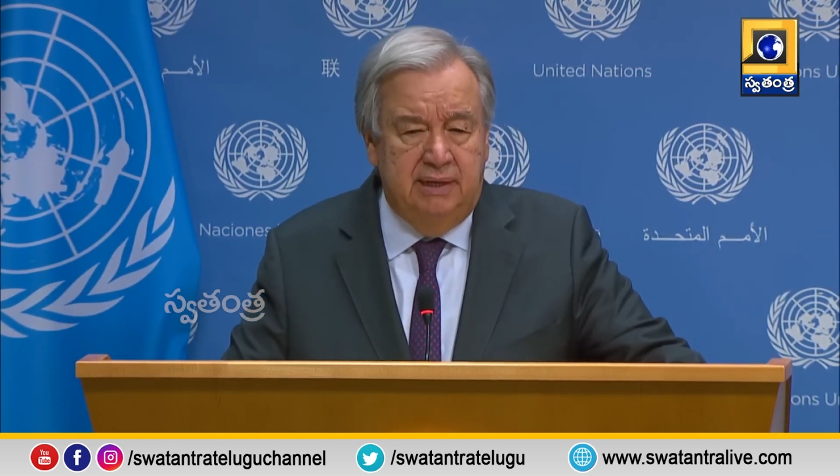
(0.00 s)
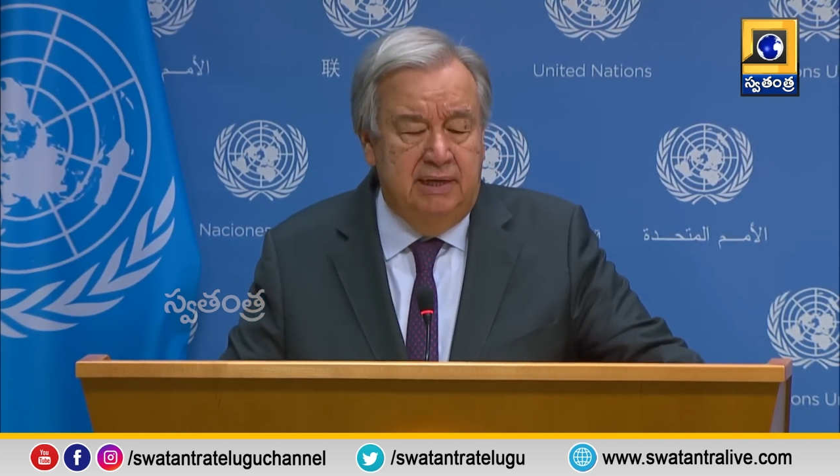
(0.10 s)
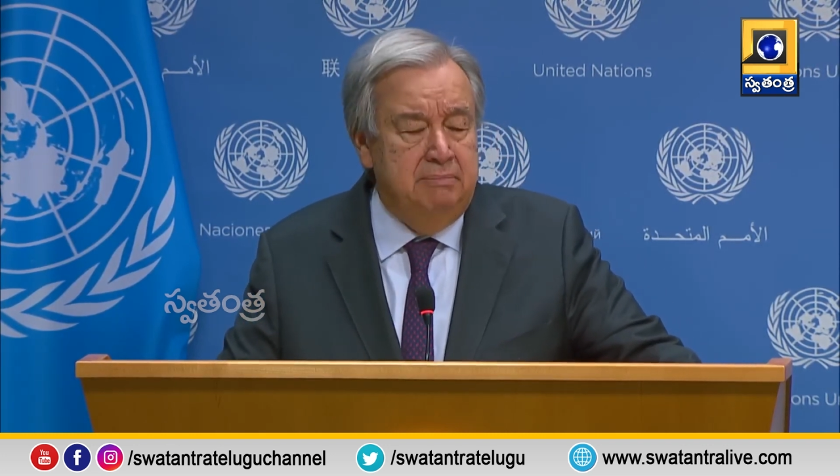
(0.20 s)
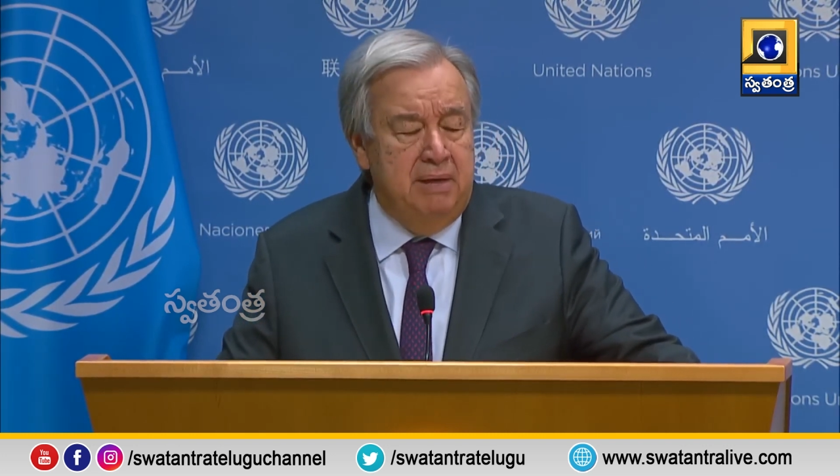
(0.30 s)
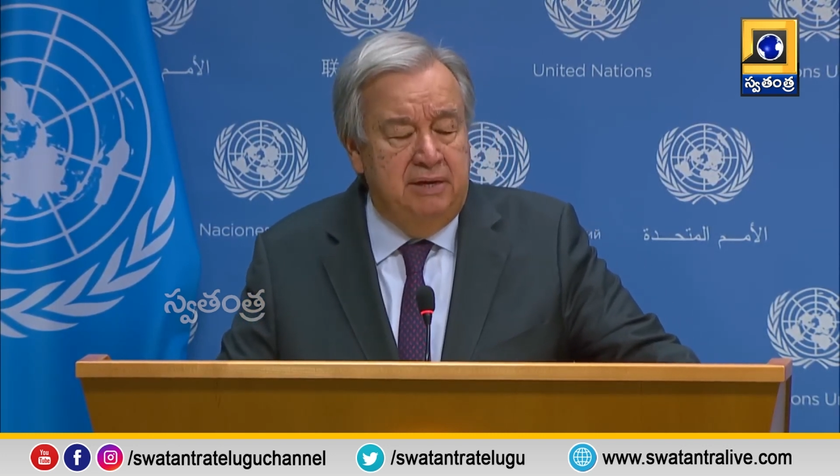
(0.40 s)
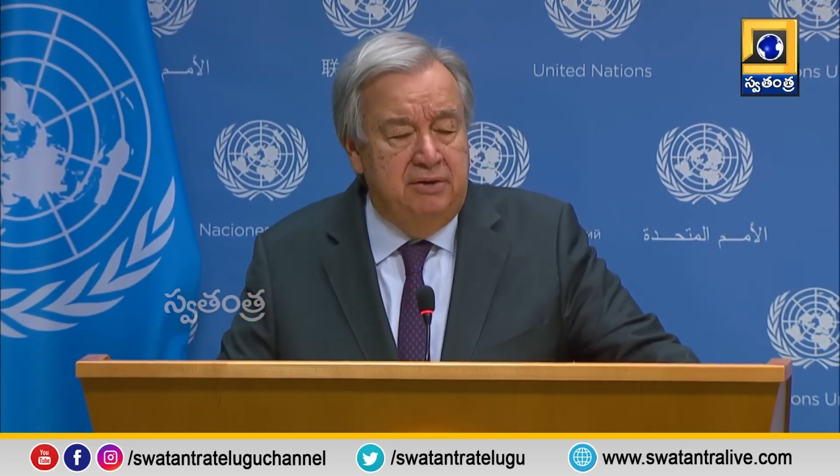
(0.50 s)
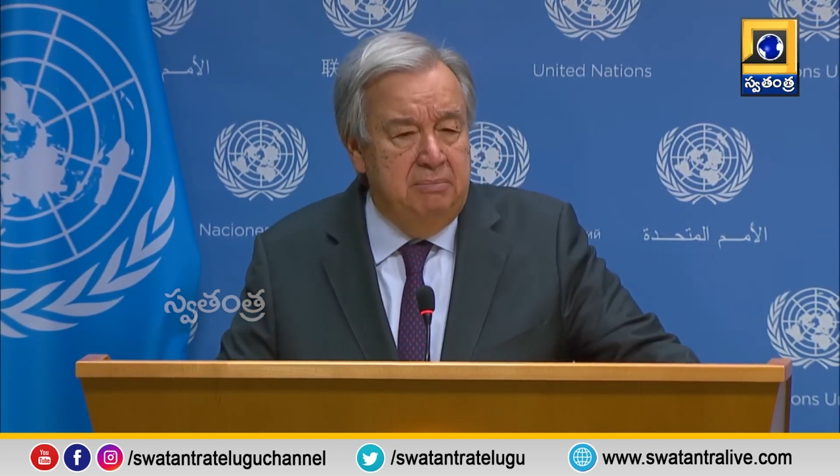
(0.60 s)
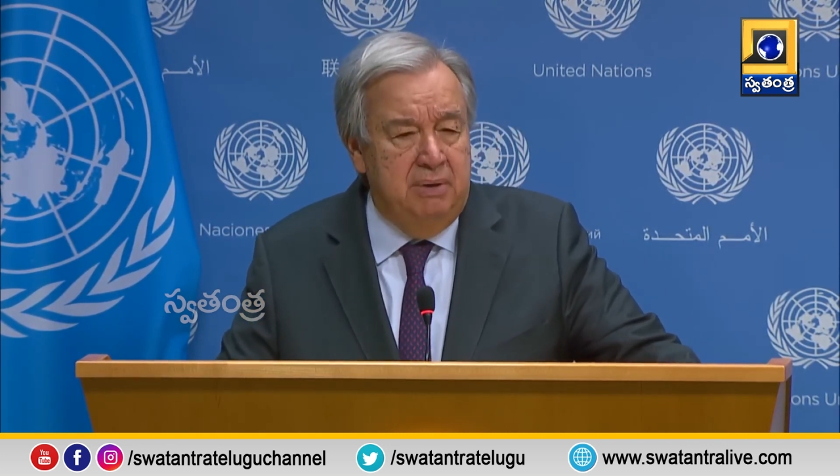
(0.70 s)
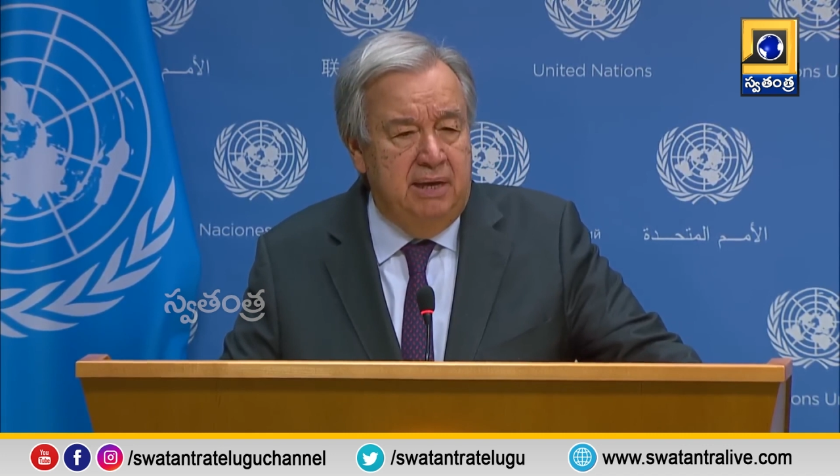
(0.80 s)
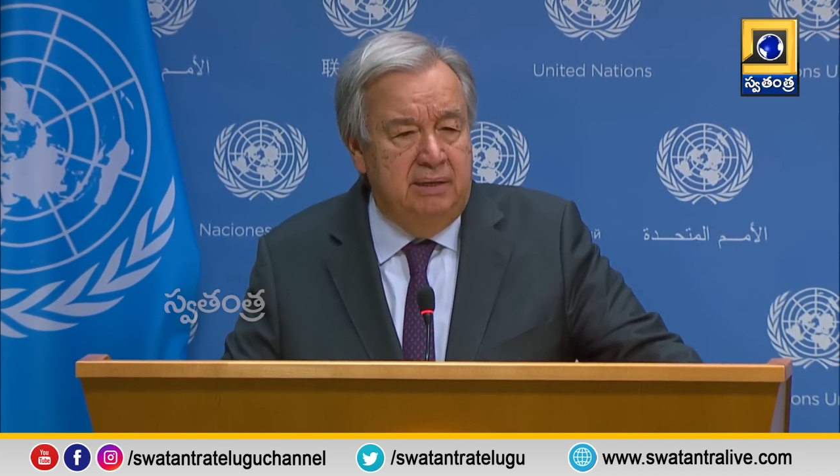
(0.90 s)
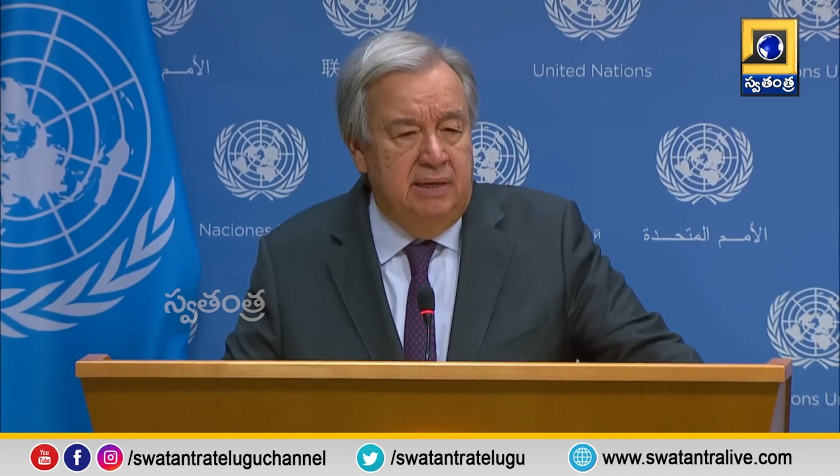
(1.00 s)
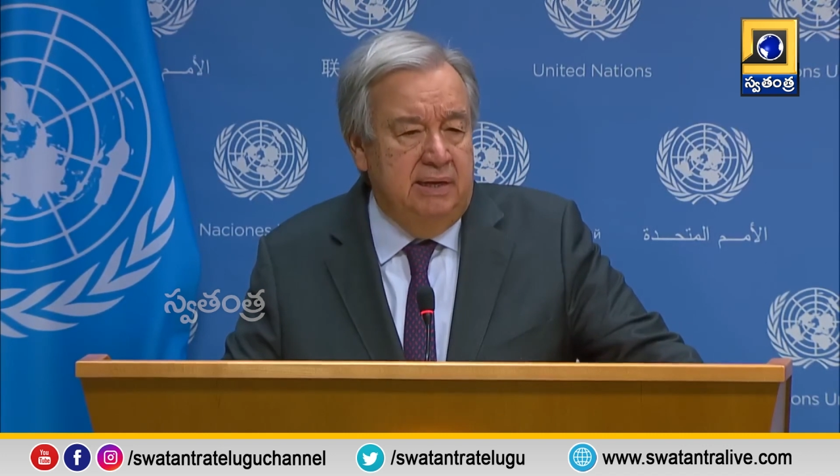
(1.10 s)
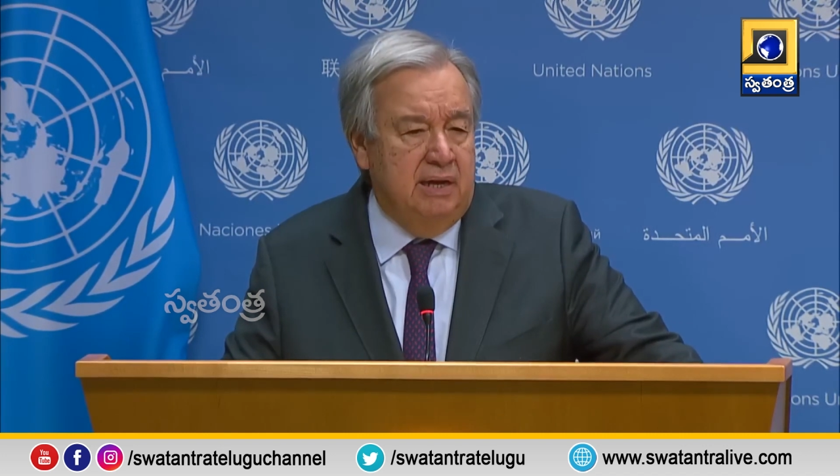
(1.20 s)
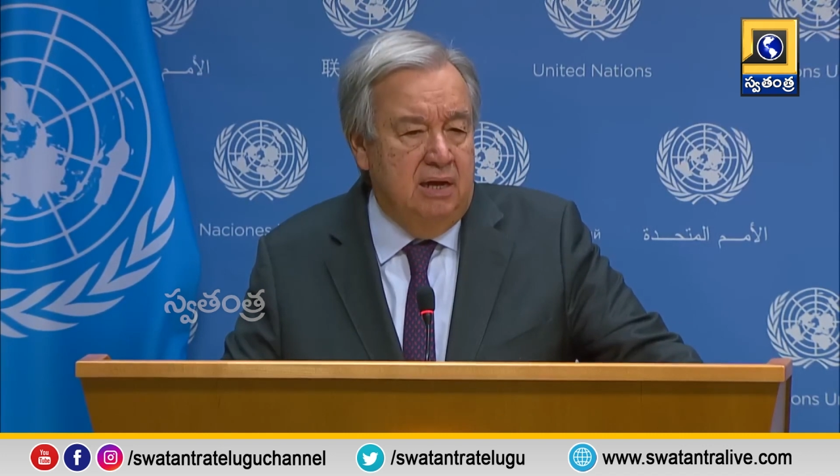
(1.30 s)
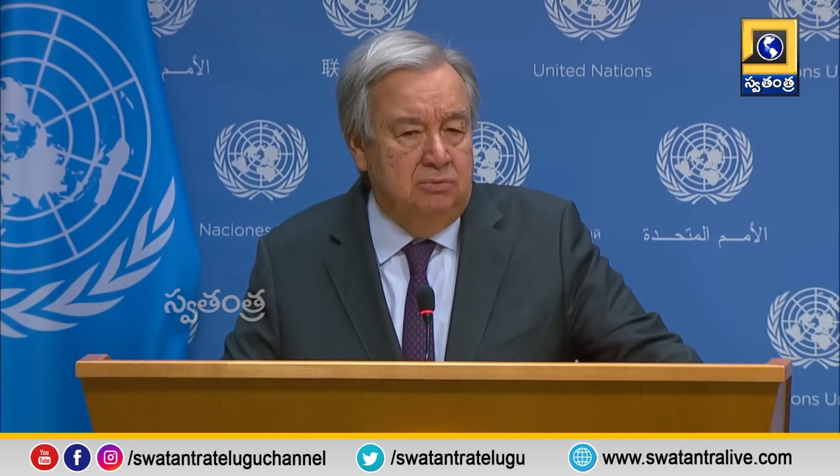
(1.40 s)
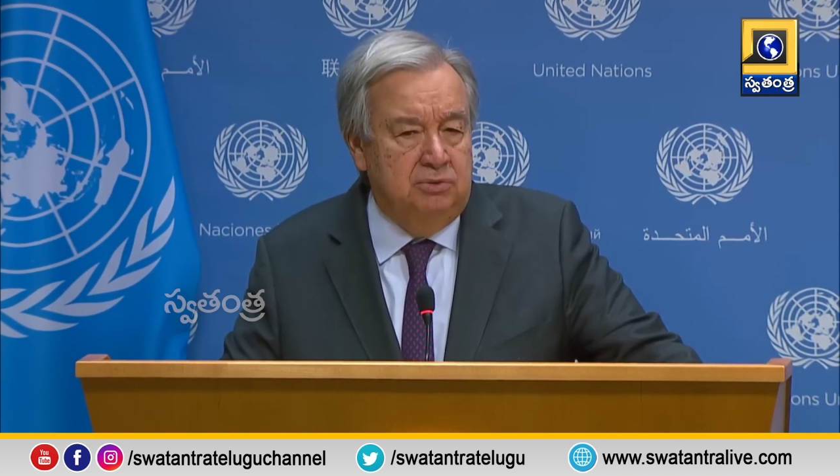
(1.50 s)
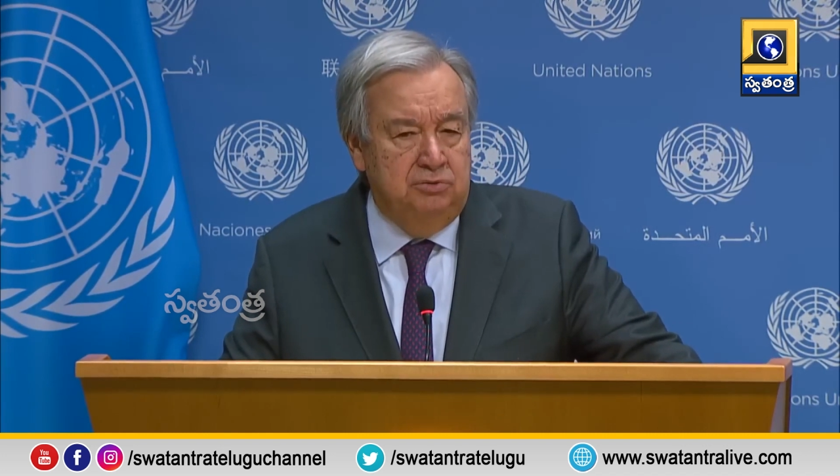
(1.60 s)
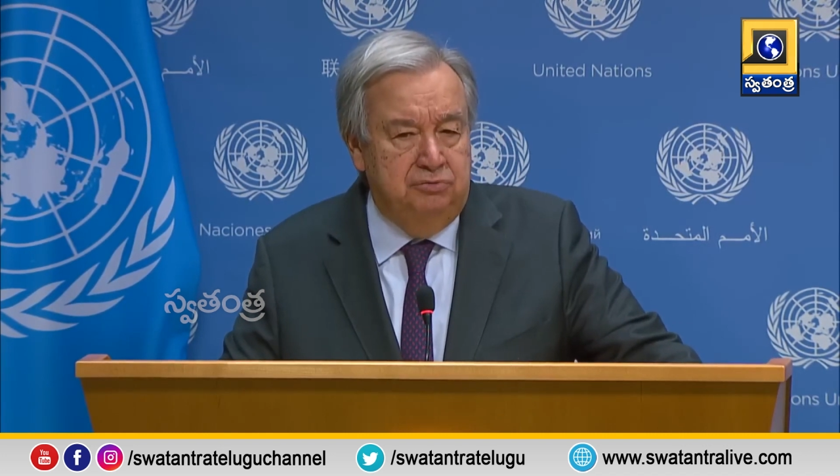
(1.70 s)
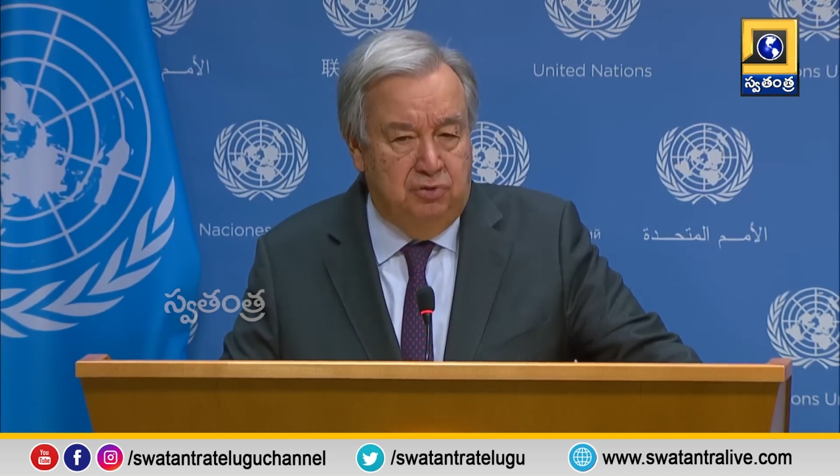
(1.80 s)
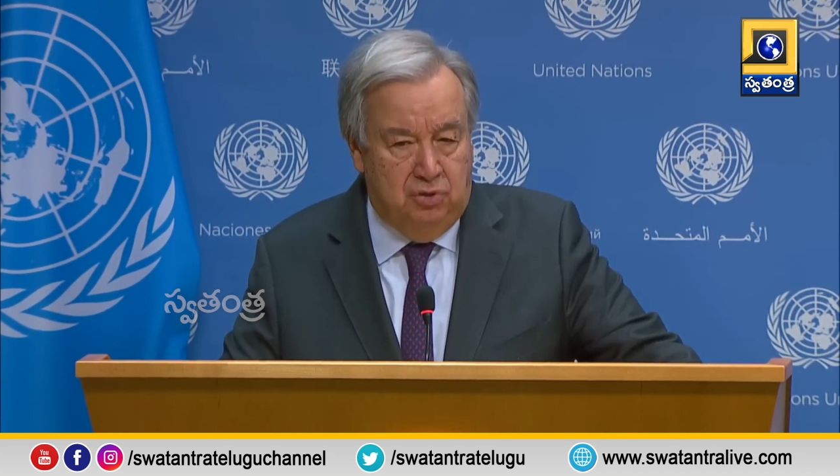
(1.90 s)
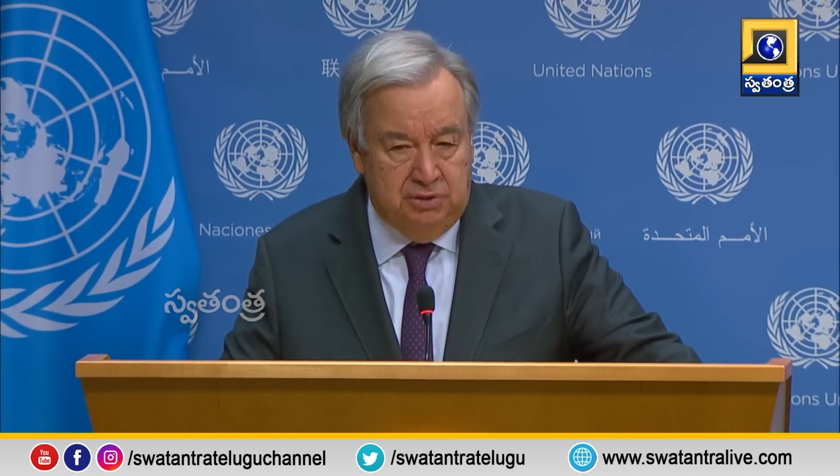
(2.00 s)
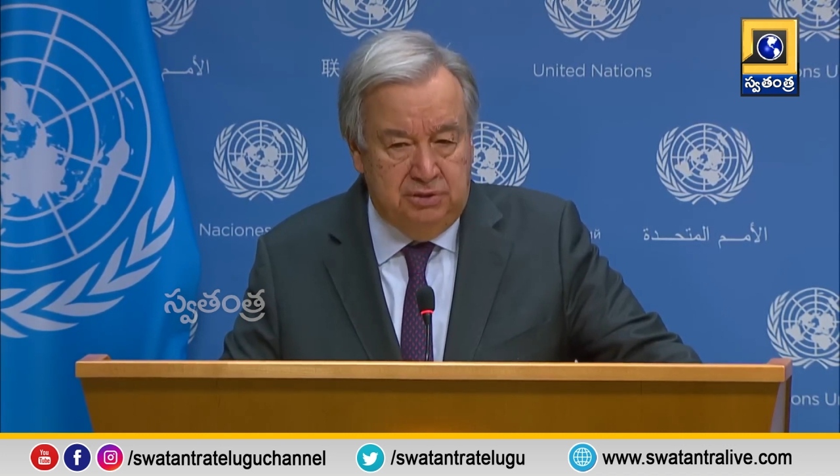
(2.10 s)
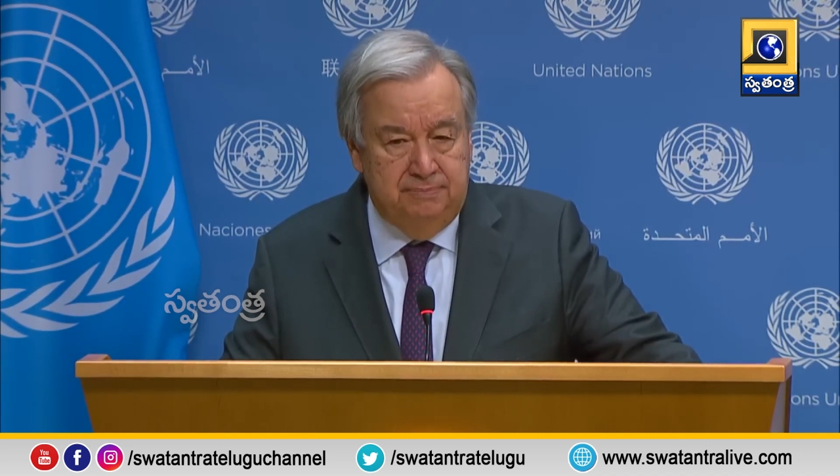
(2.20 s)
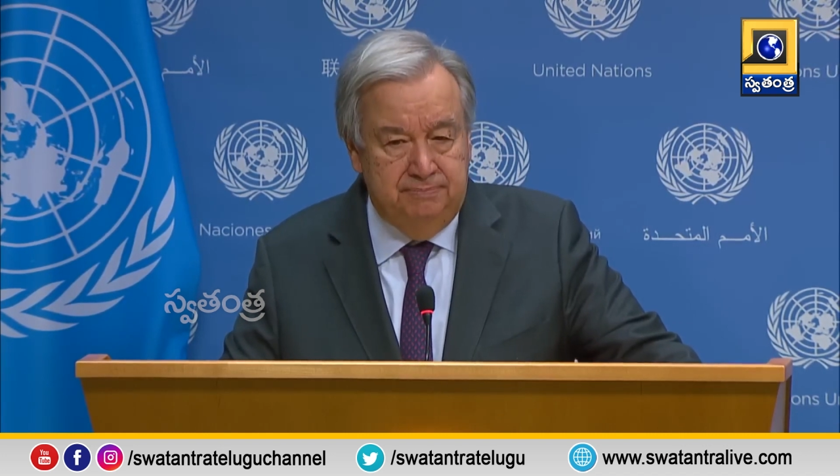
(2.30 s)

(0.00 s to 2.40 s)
and many remain unaccounted for.